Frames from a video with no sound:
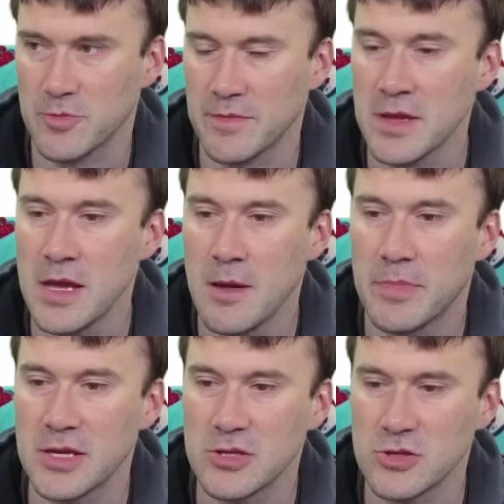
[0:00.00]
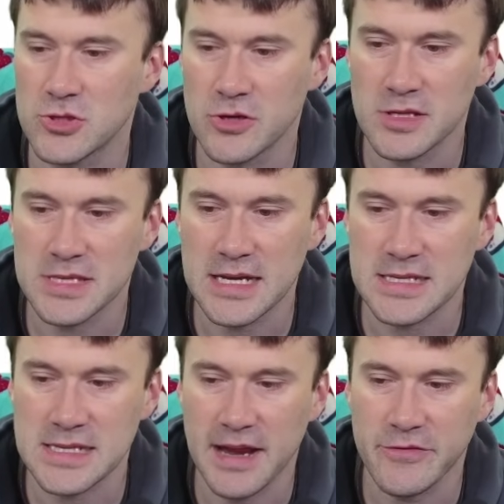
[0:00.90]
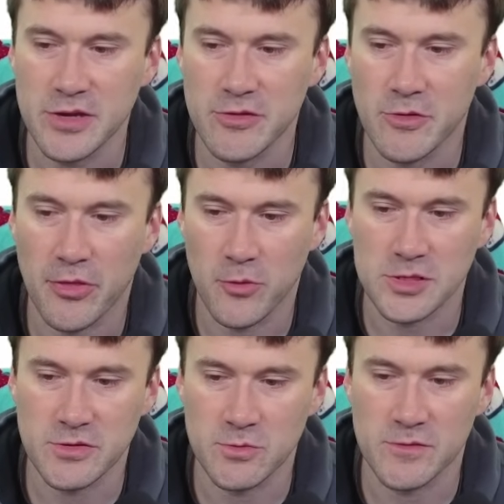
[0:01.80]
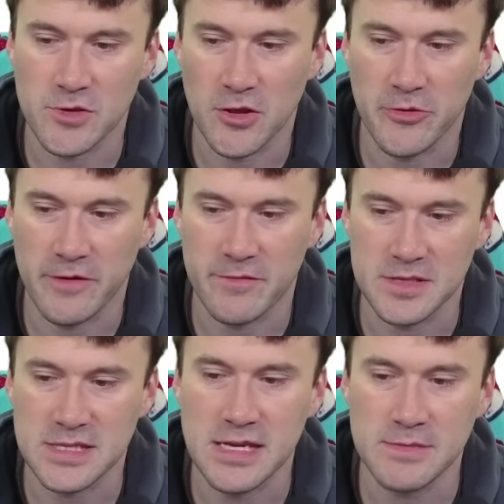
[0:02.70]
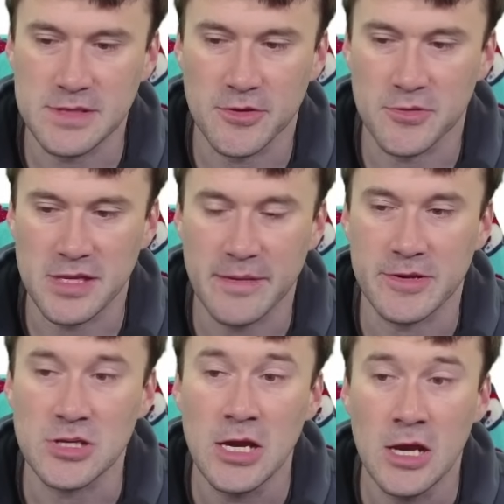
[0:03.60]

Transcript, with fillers: open, but Turn the Tide says after your hero thwarts and removes all threat from a scheme, deal three damage.